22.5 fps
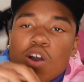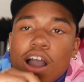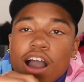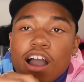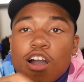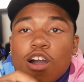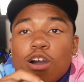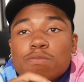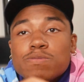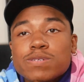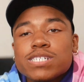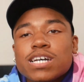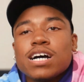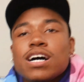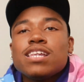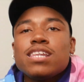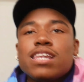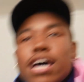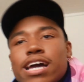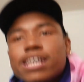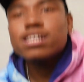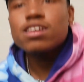I hope
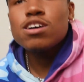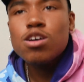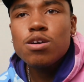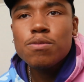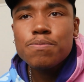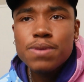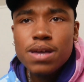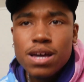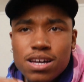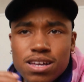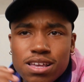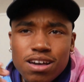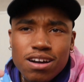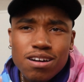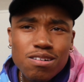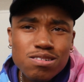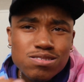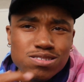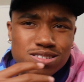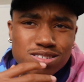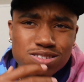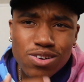y'all like. I hope y'all y'all
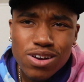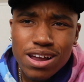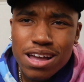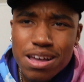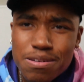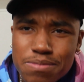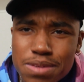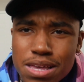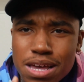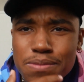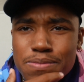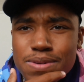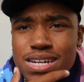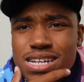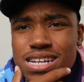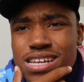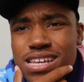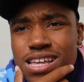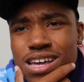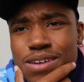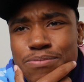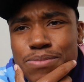gonna subscribe. Y'all
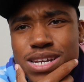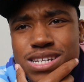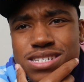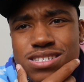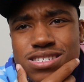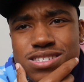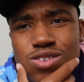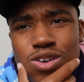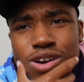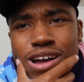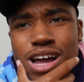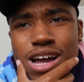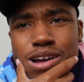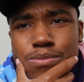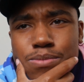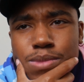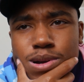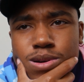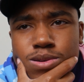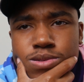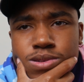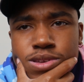better y'all better subscribe,
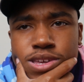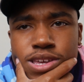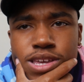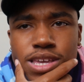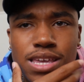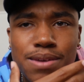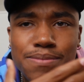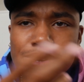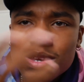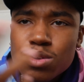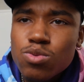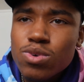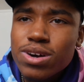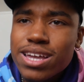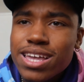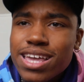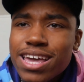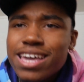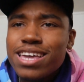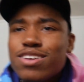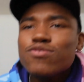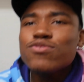bro. Give me the
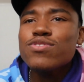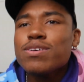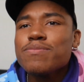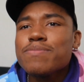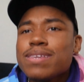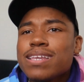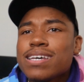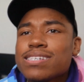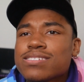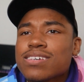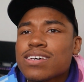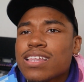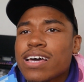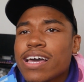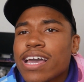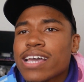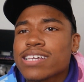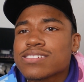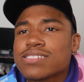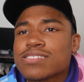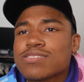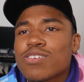1k, you feel me? That's all
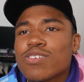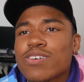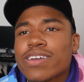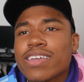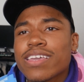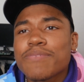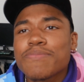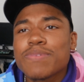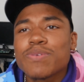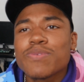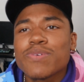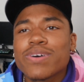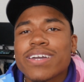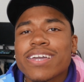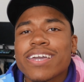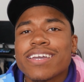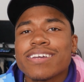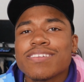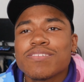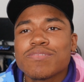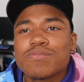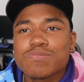I ask. Just go ahead and give me the
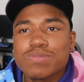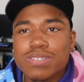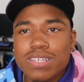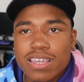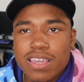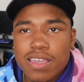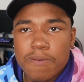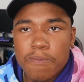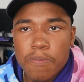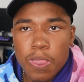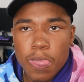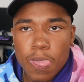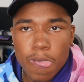1k, you know what I'm saying?